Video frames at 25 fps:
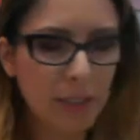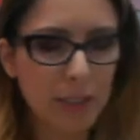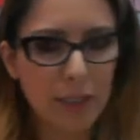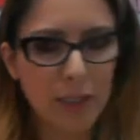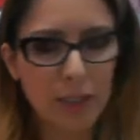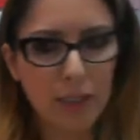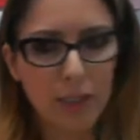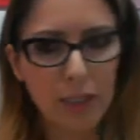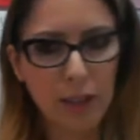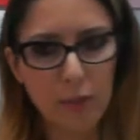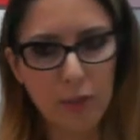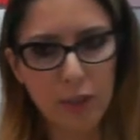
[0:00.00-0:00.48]

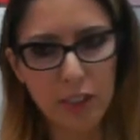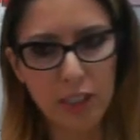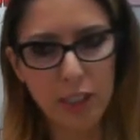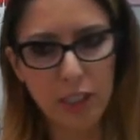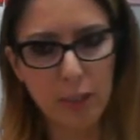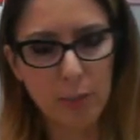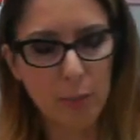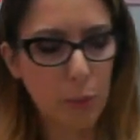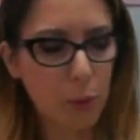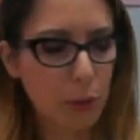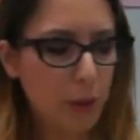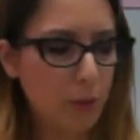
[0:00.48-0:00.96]
to
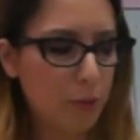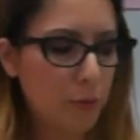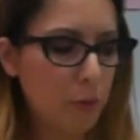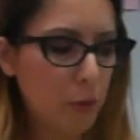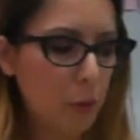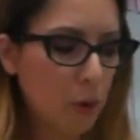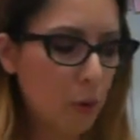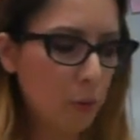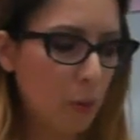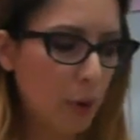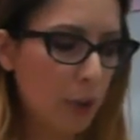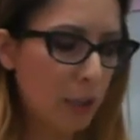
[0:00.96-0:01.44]

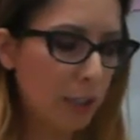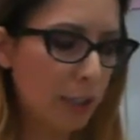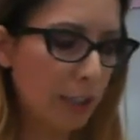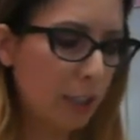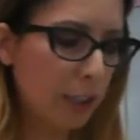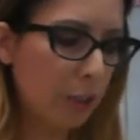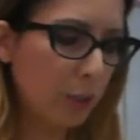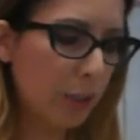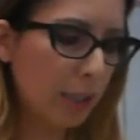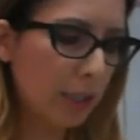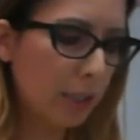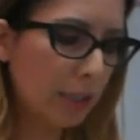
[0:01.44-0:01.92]
17.41
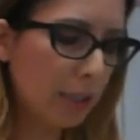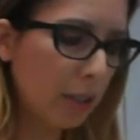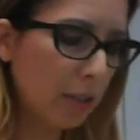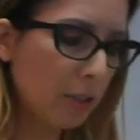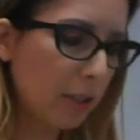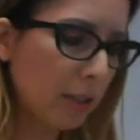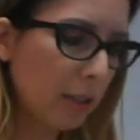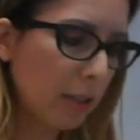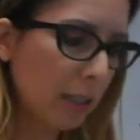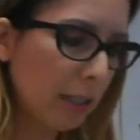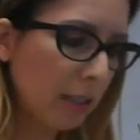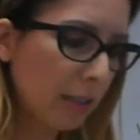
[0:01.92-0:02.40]
degrees
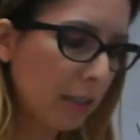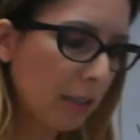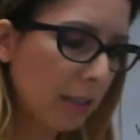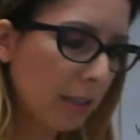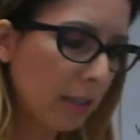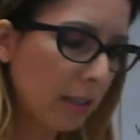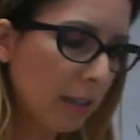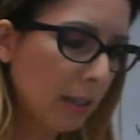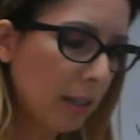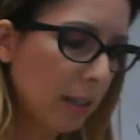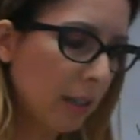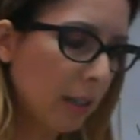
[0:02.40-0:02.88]
Celsius,
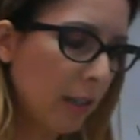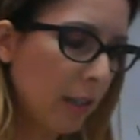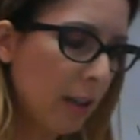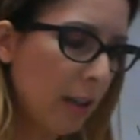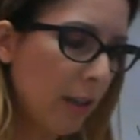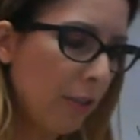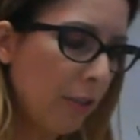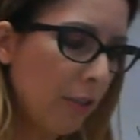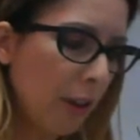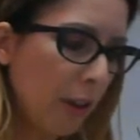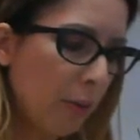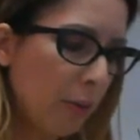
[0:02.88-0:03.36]

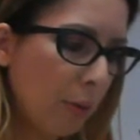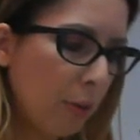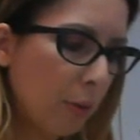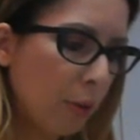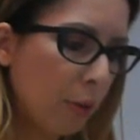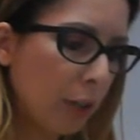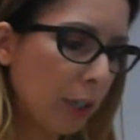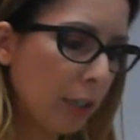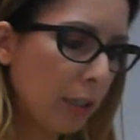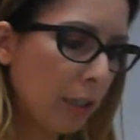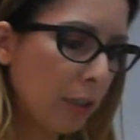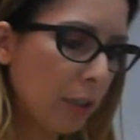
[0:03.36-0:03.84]
then what
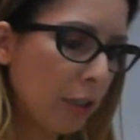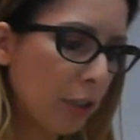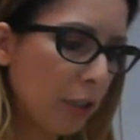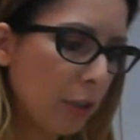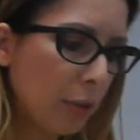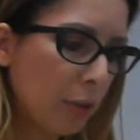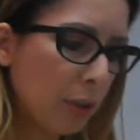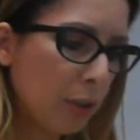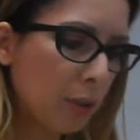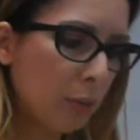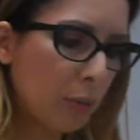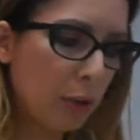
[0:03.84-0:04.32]
we're going to
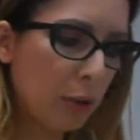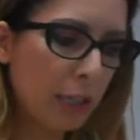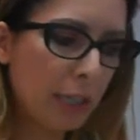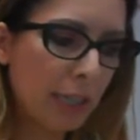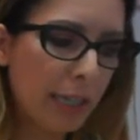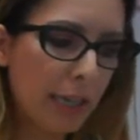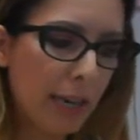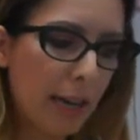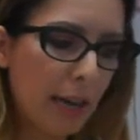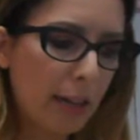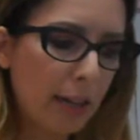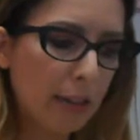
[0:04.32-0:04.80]
do is we're
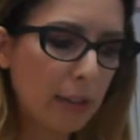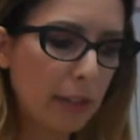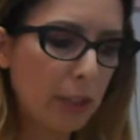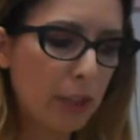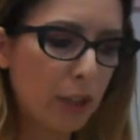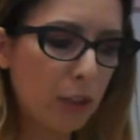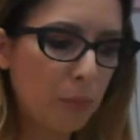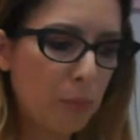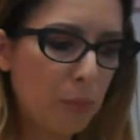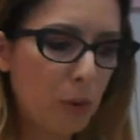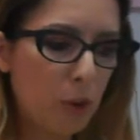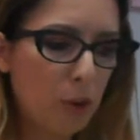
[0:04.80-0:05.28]
going to
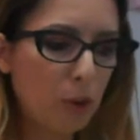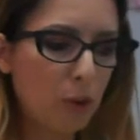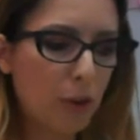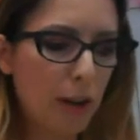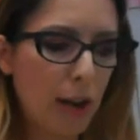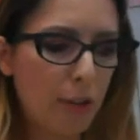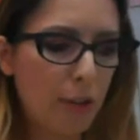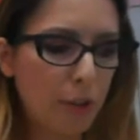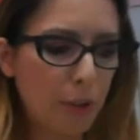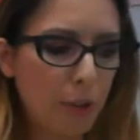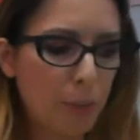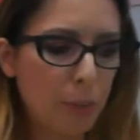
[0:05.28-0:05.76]
calculate the molar
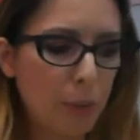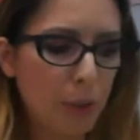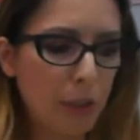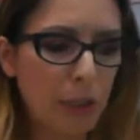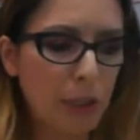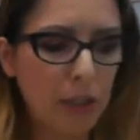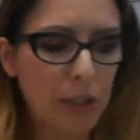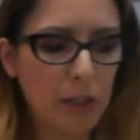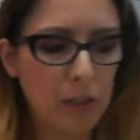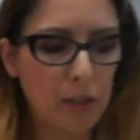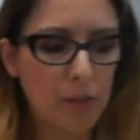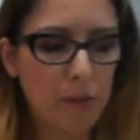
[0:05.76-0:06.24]

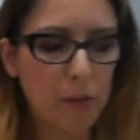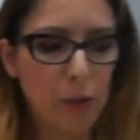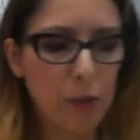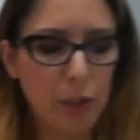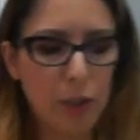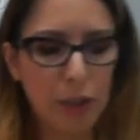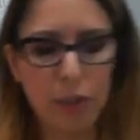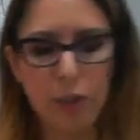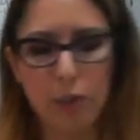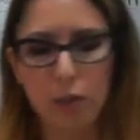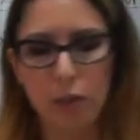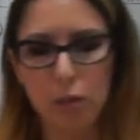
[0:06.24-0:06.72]
enthalpy of the
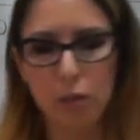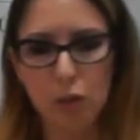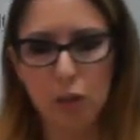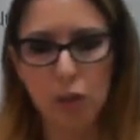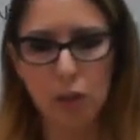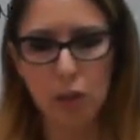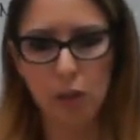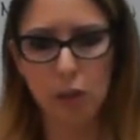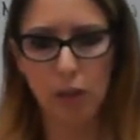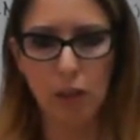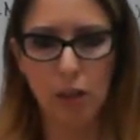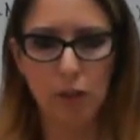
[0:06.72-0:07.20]

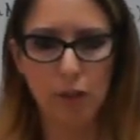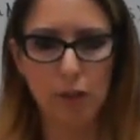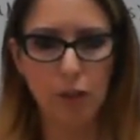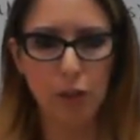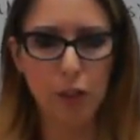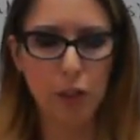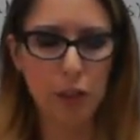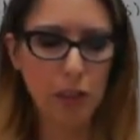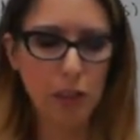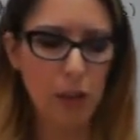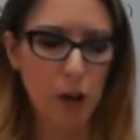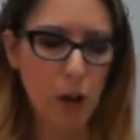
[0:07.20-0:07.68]
dissolution of
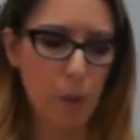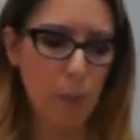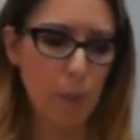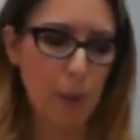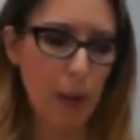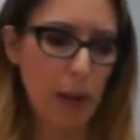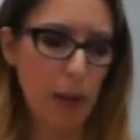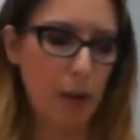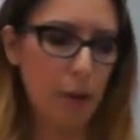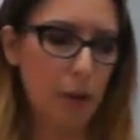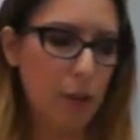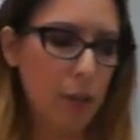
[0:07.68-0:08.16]
this
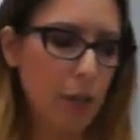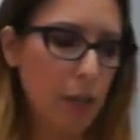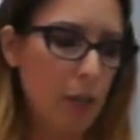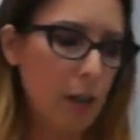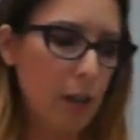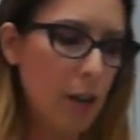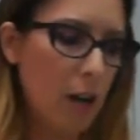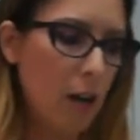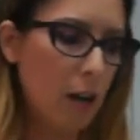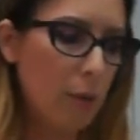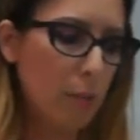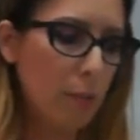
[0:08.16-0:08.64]
compound,
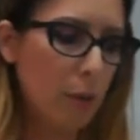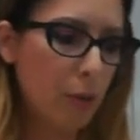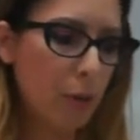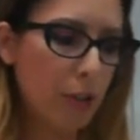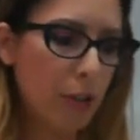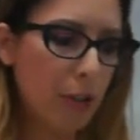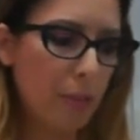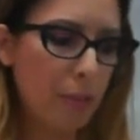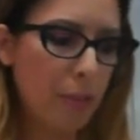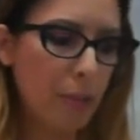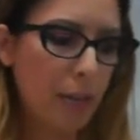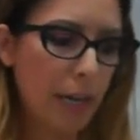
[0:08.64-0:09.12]

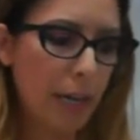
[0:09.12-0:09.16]
ammonium